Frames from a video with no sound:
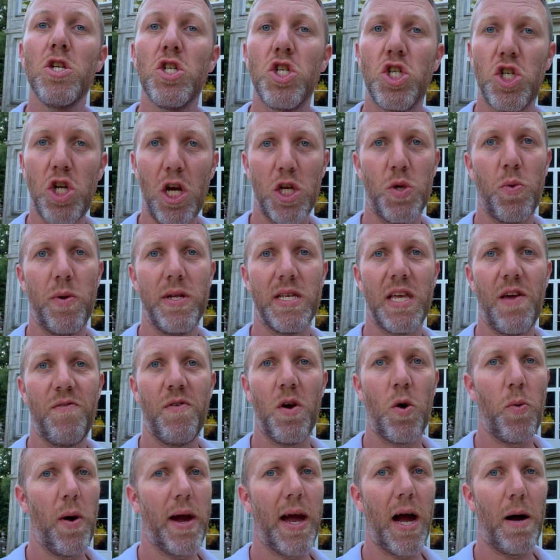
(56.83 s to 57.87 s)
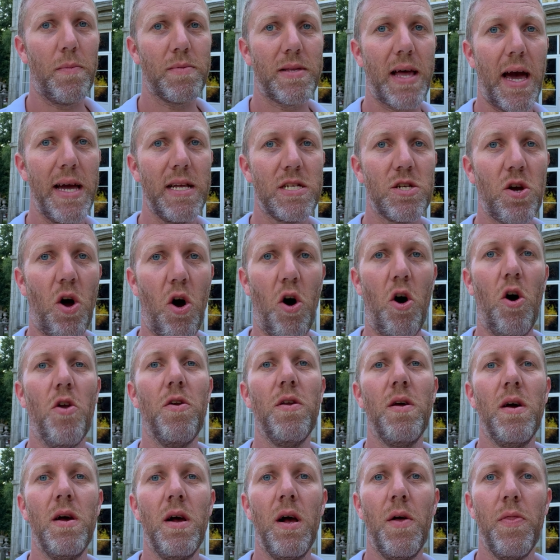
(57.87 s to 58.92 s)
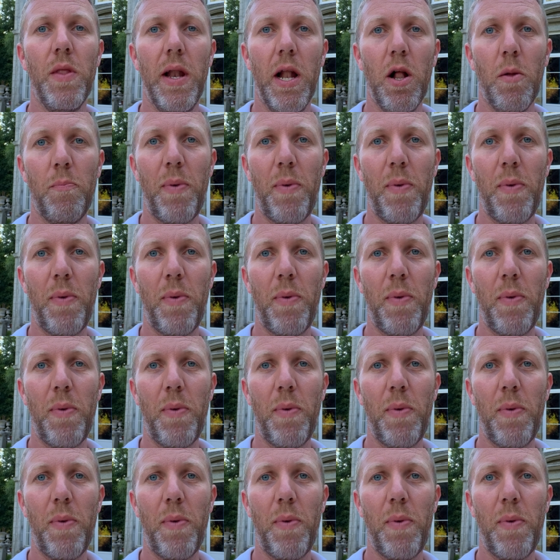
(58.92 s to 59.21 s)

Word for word: Just wanted to give you a quick update on the little